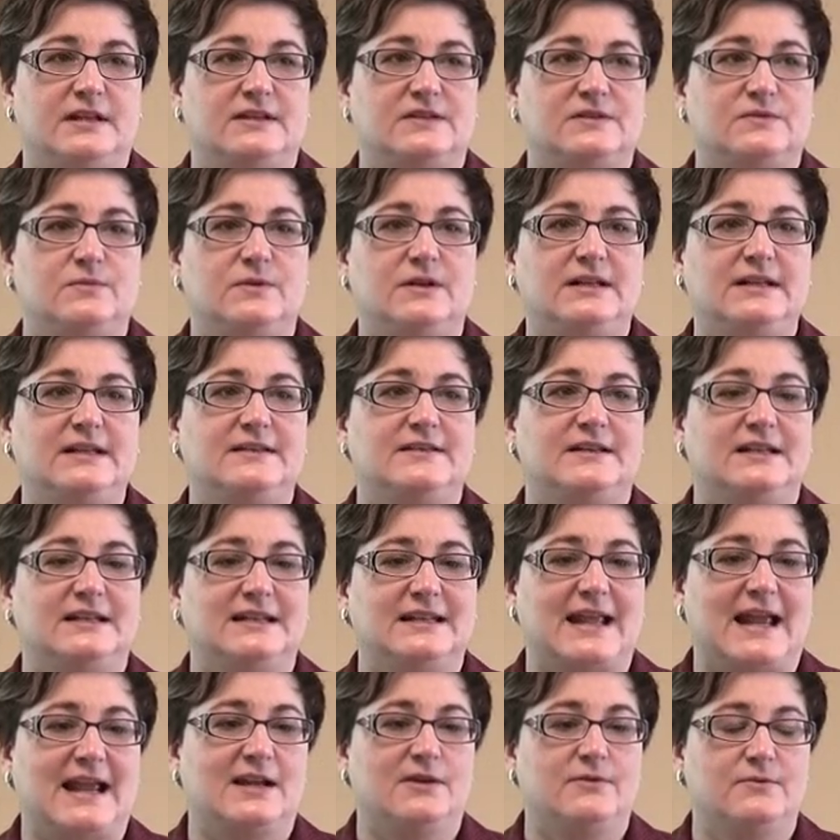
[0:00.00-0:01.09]
it's really the
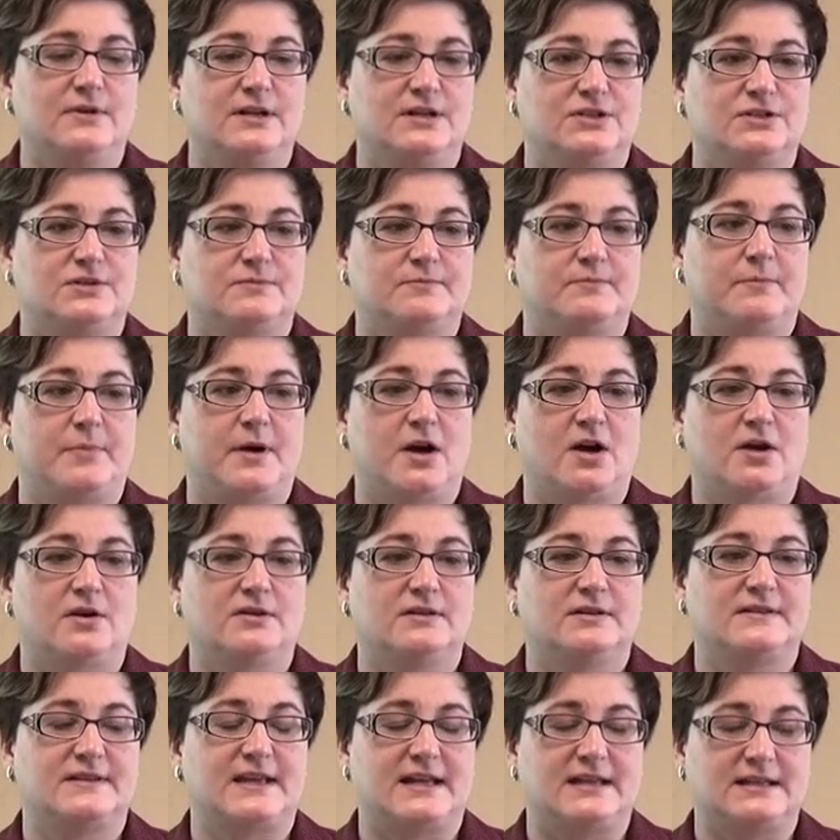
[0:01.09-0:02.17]
language
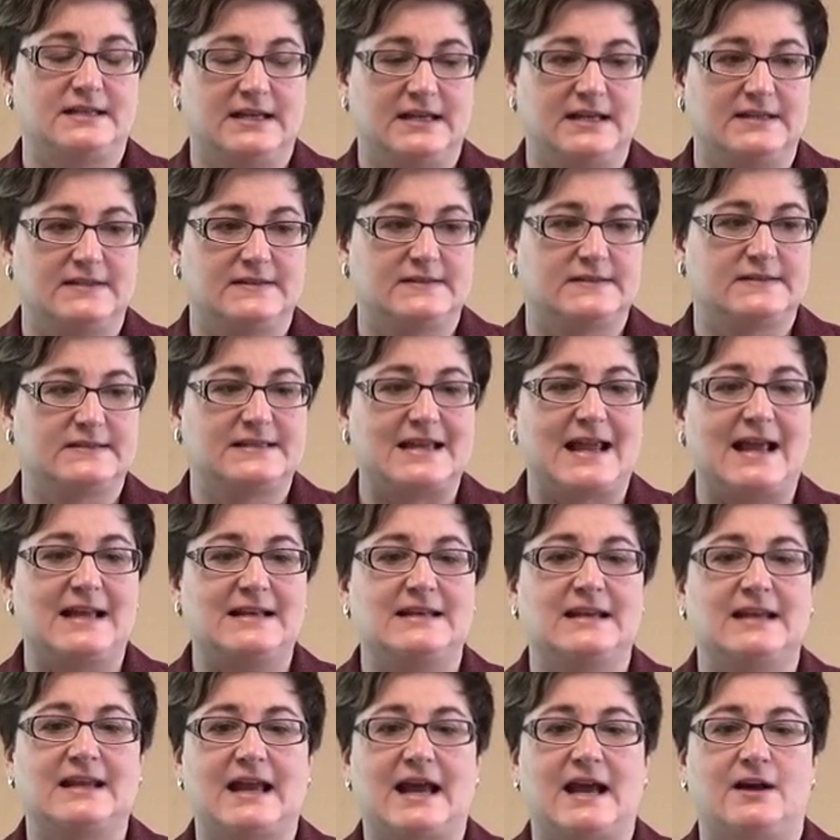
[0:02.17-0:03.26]
part that is
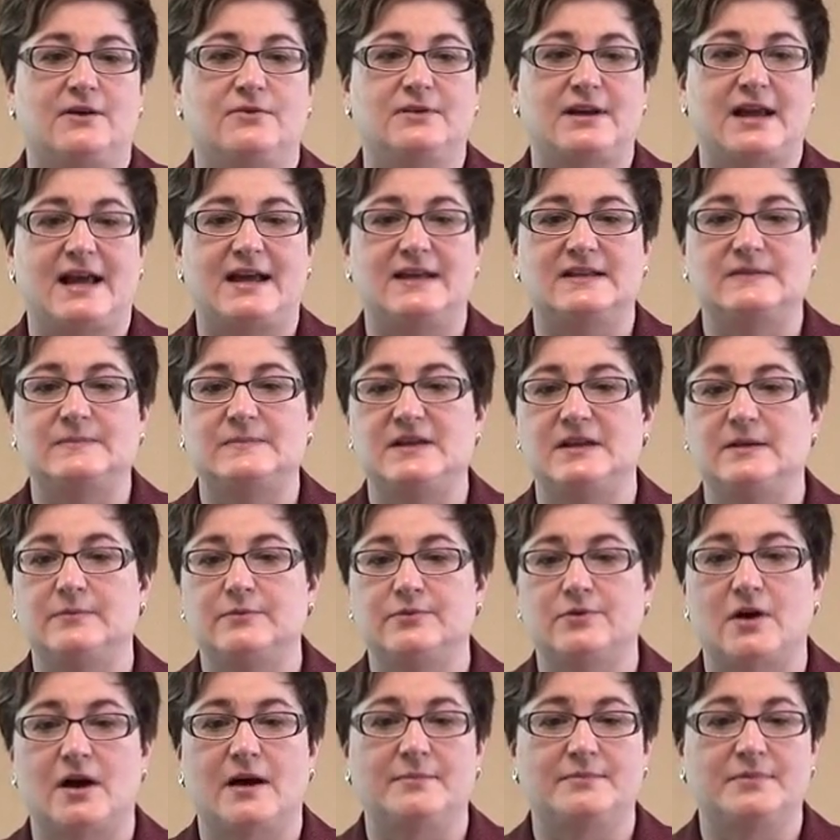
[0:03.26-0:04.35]
standing out as being
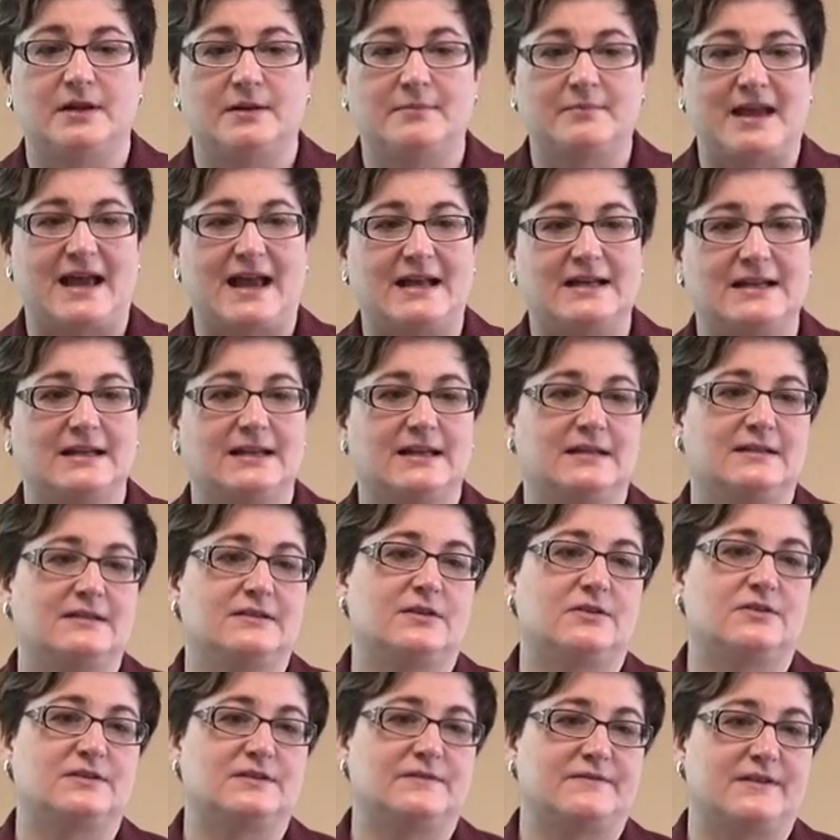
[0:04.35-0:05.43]
problematic in
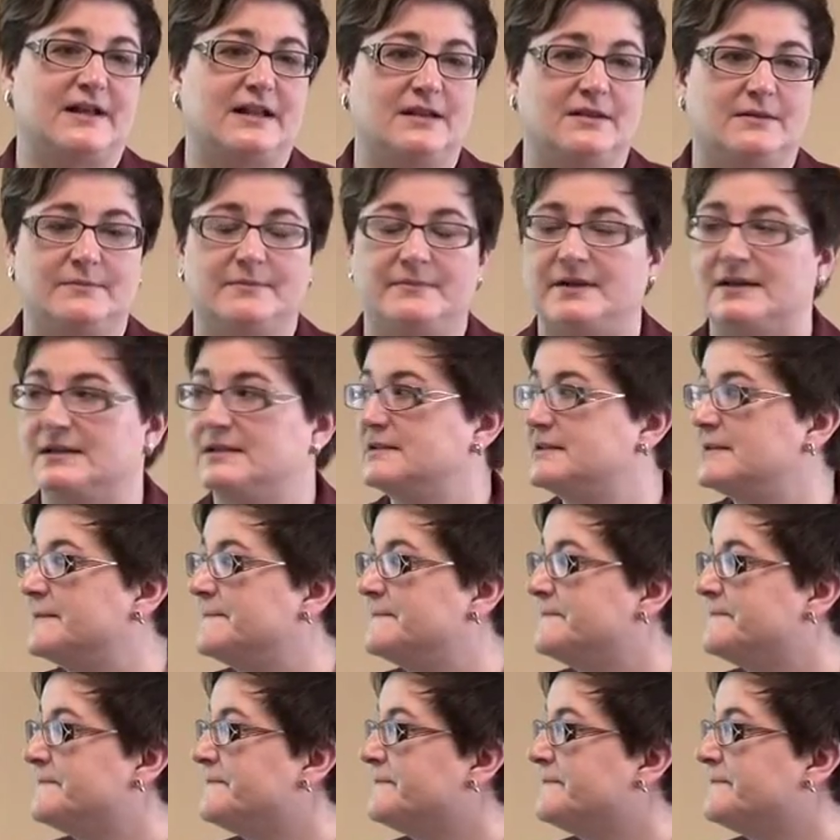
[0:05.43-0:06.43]
their development.